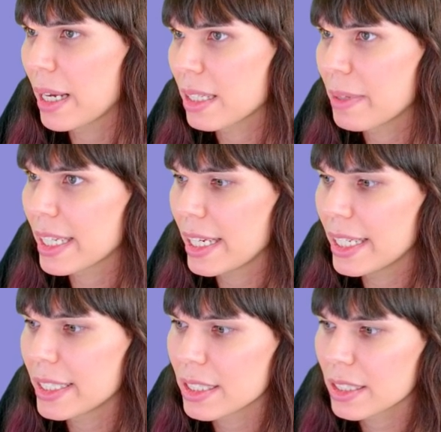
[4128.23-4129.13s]
can make an
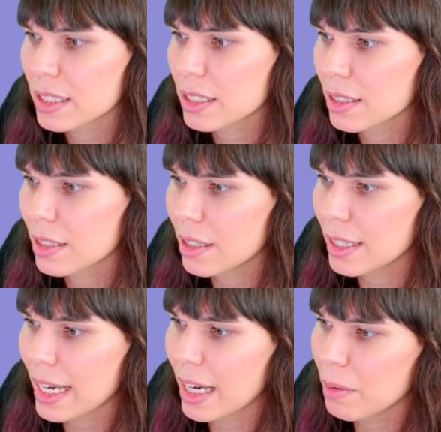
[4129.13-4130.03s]
integer called
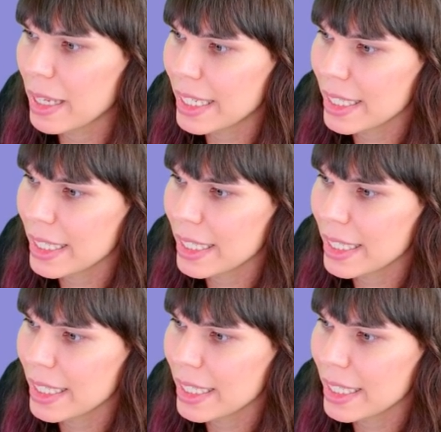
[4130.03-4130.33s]
how many.